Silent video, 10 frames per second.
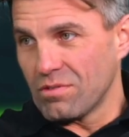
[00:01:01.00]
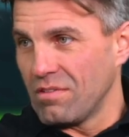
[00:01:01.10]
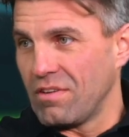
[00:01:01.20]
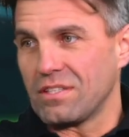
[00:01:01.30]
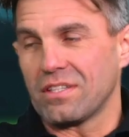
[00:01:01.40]

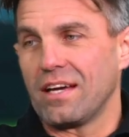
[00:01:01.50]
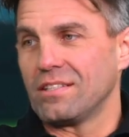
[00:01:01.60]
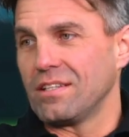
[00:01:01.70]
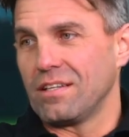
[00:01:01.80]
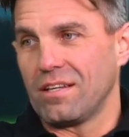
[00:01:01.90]
West days
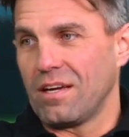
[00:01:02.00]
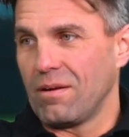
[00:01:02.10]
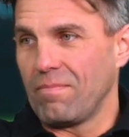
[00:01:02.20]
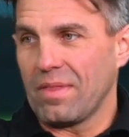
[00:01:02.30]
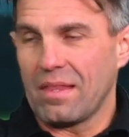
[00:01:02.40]
and
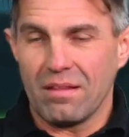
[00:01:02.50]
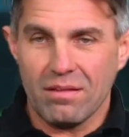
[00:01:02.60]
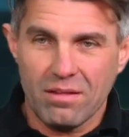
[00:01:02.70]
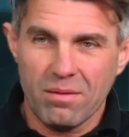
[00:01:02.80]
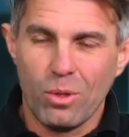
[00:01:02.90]

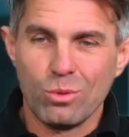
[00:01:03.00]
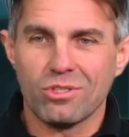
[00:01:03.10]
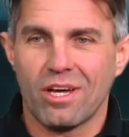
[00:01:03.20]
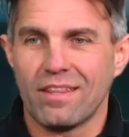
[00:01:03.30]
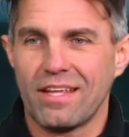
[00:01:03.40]
the Bulls
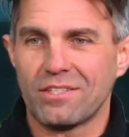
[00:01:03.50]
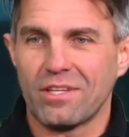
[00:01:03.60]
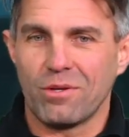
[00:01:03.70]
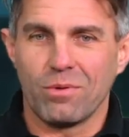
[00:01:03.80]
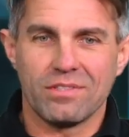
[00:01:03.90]
side at that
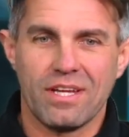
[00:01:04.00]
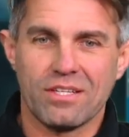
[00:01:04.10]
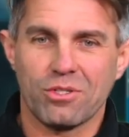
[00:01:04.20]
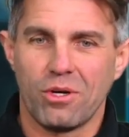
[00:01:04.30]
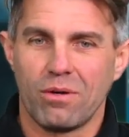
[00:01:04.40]
stage wasn't
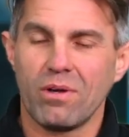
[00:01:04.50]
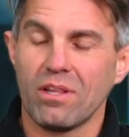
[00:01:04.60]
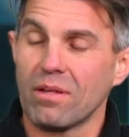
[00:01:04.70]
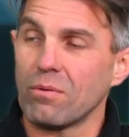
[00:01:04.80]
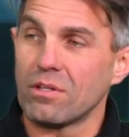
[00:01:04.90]
as good. Well,
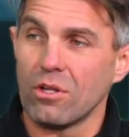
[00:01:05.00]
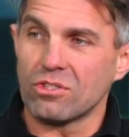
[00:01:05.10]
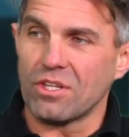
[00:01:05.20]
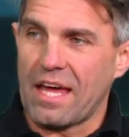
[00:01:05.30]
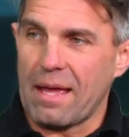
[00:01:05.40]
there were lots
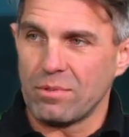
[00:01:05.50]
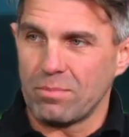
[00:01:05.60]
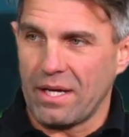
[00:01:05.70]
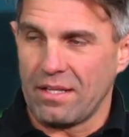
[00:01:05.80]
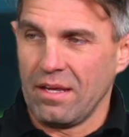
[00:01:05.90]
of names,
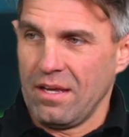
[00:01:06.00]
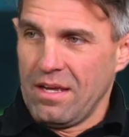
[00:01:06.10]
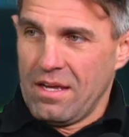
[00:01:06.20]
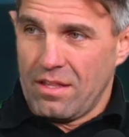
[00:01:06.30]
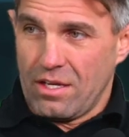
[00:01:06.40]
but
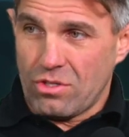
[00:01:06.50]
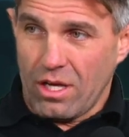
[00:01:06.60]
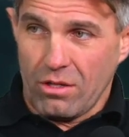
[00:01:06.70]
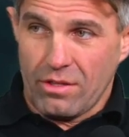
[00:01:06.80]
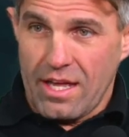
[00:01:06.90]
they
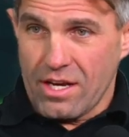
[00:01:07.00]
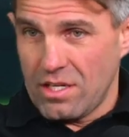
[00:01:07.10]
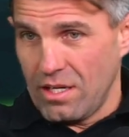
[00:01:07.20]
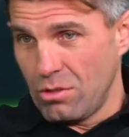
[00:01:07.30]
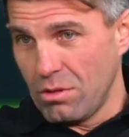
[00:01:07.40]
struggled. They
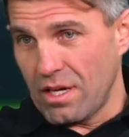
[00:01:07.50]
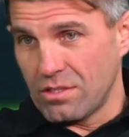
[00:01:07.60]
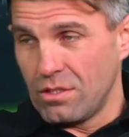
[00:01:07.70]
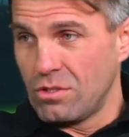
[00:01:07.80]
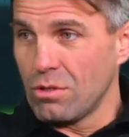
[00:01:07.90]
actually in
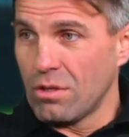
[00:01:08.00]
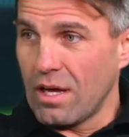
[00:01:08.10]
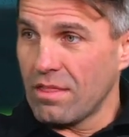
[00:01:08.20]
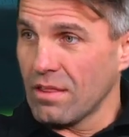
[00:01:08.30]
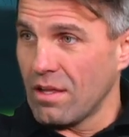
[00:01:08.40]
2002, I
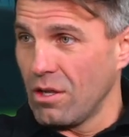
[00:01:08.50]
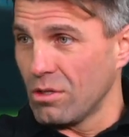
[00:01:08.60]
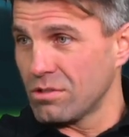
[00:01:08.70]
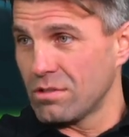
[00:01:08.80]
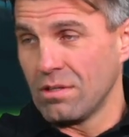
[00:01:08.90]
think they
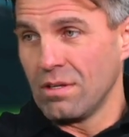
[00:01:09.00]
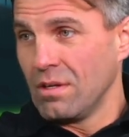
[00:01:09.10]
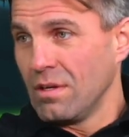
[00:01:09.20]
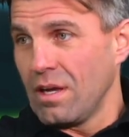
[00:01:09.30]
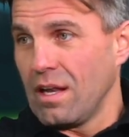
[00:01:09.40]
lost
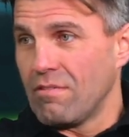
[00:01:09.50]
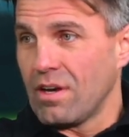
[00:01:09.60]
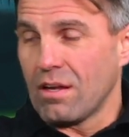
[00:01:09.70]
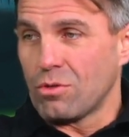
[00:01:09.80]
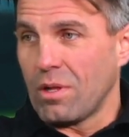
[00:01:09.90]
11
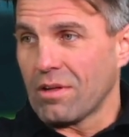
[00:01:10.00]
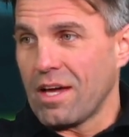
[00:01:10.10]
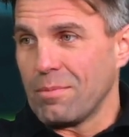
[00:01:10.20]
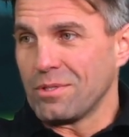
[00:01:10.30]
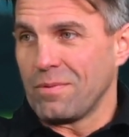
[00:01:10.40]
out of 12
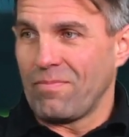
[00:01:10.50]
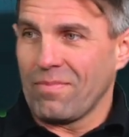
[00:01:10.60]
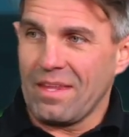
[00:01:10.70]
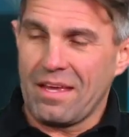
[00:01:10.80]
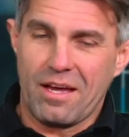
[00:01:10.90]
games.
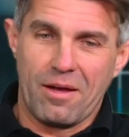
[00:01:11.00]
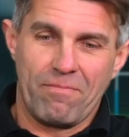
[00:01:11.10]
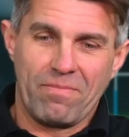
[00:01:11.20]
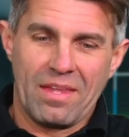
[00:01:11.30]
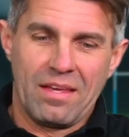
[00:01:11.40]

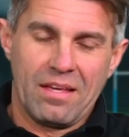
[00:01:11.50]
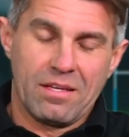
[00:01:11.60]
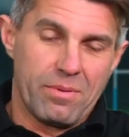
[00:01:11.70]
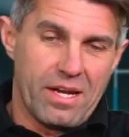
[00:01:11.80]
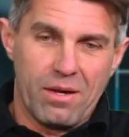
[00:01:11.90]

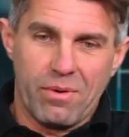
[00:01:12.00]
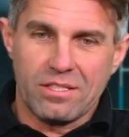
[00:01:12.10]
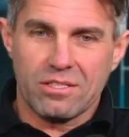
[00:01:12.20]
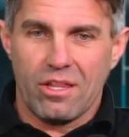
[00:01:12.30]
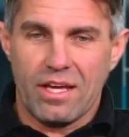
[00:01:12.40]
But anyway,
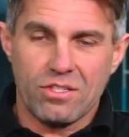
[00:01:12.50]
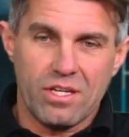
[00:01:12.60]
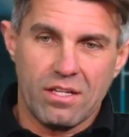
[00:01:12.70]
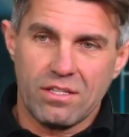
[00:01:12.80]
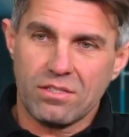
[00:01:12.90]
so that
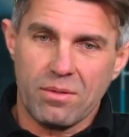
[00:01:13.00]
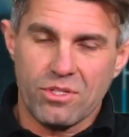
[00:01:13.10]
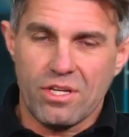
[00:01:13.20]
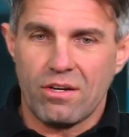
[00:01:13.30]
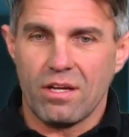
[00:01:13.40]
December,
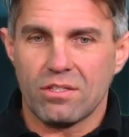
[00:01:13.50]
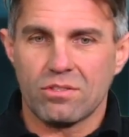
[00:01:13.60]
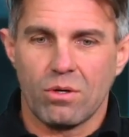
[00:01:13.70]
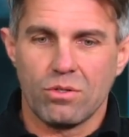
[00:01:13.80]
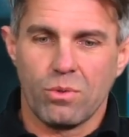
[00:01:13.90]
January, I
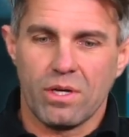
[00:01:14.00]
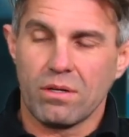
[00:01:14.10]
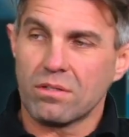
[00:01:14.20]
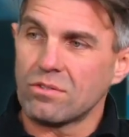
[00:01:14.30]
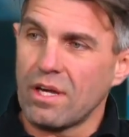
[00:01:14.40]
started
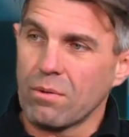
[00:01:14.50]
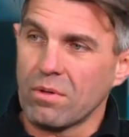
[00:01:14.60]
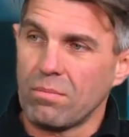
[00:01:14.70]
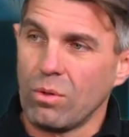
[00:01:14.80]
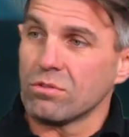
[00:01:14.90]
training with
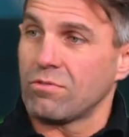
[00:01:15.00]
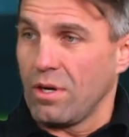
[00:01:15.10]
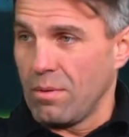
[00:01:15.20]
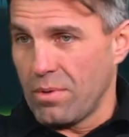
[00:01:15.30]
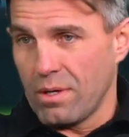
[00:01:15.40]
the Bulls.
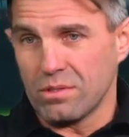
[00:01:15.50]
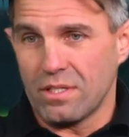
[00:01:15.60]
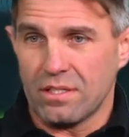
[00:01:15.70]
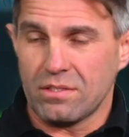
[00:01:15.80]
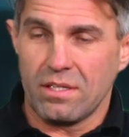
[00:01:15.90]
Rudy Pre was there
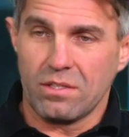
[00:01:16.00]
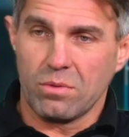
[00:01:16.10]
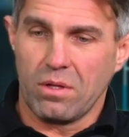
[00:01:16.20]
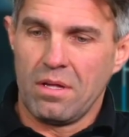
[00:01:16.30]
as well,